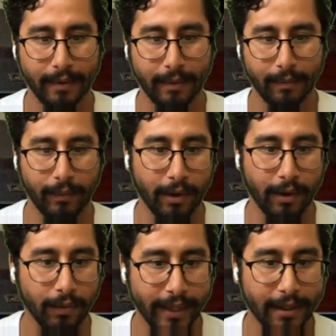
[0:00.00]
We
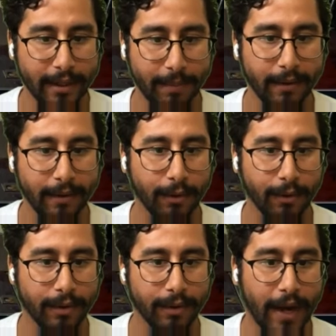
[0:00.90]
only had to pay
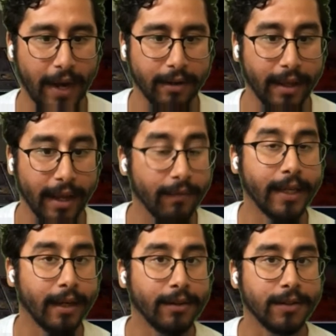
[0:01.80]
for the vinyl.
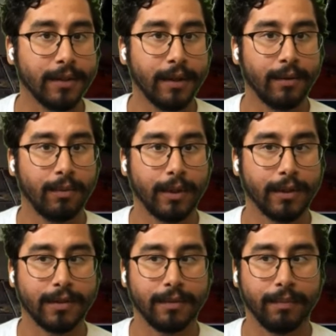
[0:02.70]
Everything else
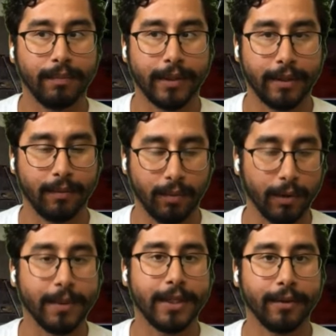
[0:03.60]
were
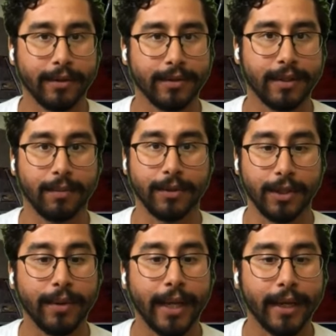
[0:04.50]
materials that were
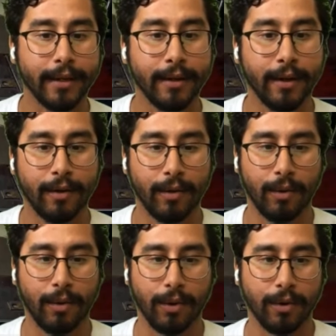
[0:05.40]
donated
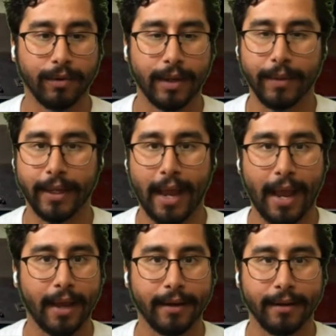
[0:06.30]
or that we
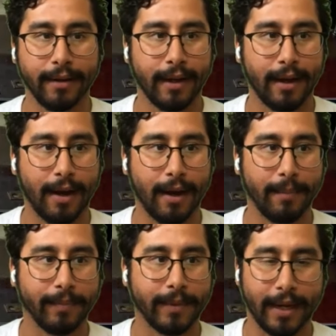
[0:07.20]
had
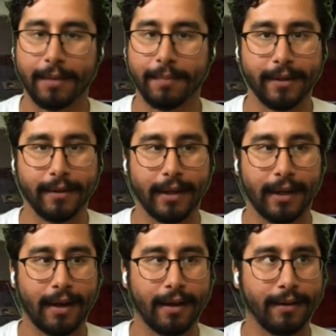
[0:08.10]
that had been.
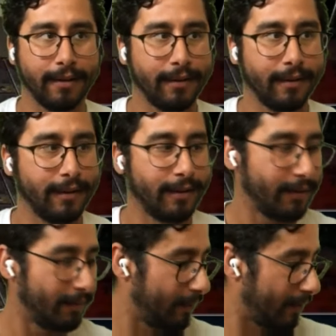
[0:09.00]

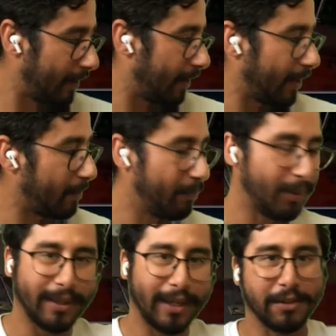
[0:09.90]
I like
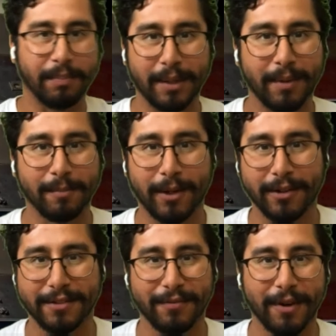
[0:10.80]
pulled out some ping pong
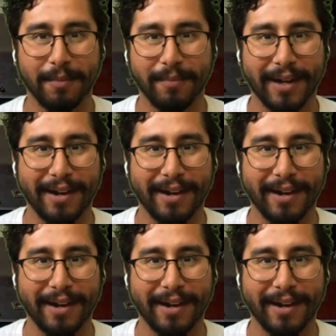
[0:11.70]
balls from